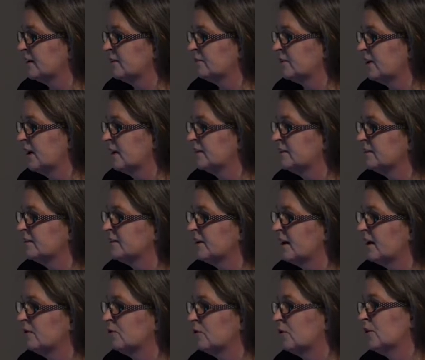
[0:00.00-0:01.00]

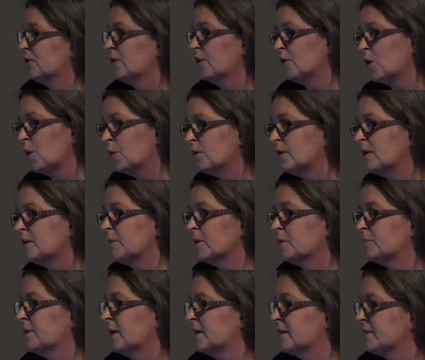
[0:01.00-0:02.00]
Afghanistan, or not only
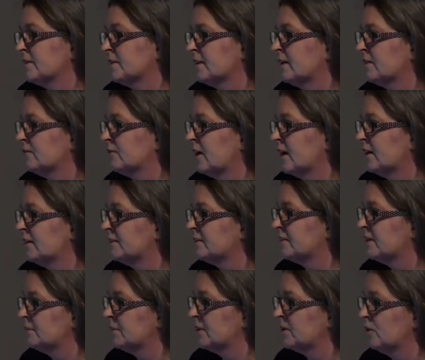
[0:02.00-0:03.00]
about Pakistan,
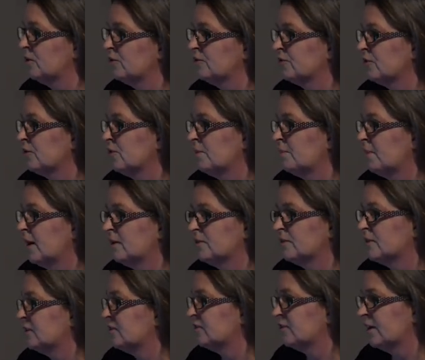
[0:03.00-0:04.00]
Afghanistan, but also
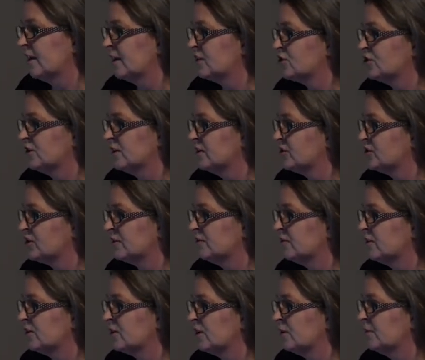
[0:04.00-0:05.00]
about international
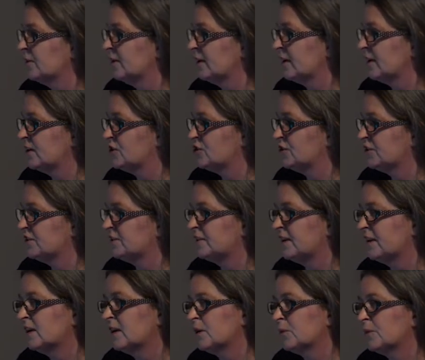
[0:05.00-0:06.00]
general communications
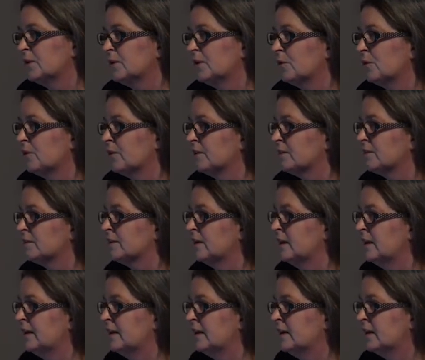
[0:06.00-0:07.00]
data. We know this
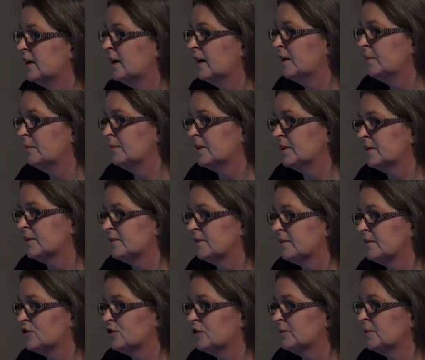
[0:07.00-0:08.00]
because
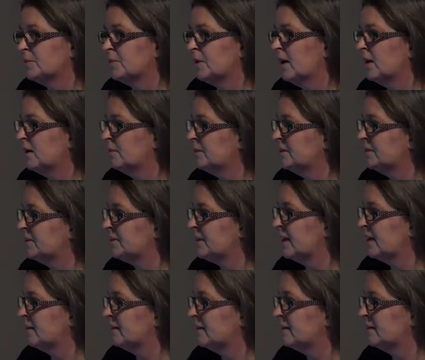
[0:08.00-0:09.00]
the German parliament has
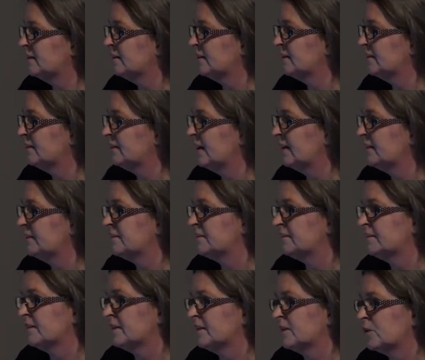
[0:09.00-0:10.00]
had an
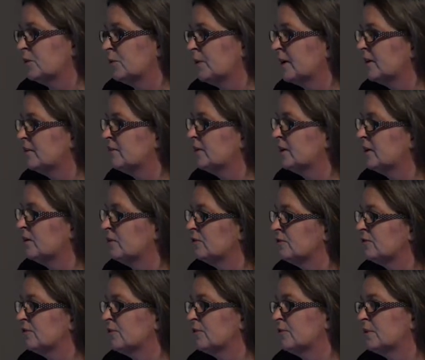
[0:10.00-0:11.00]
intense inquiry
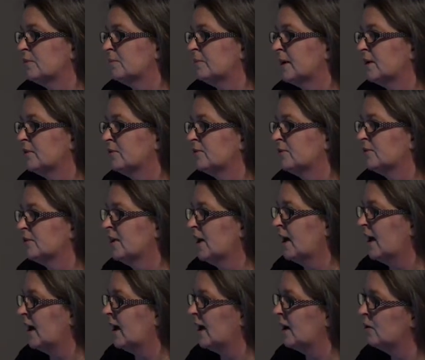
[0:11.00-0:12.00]
also about
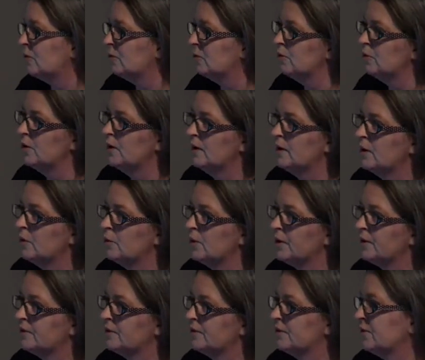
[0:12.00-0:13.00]
how
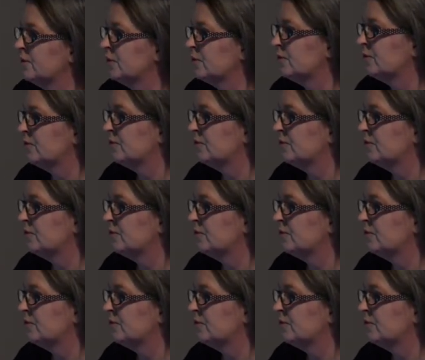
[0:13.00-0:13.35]
what Snowden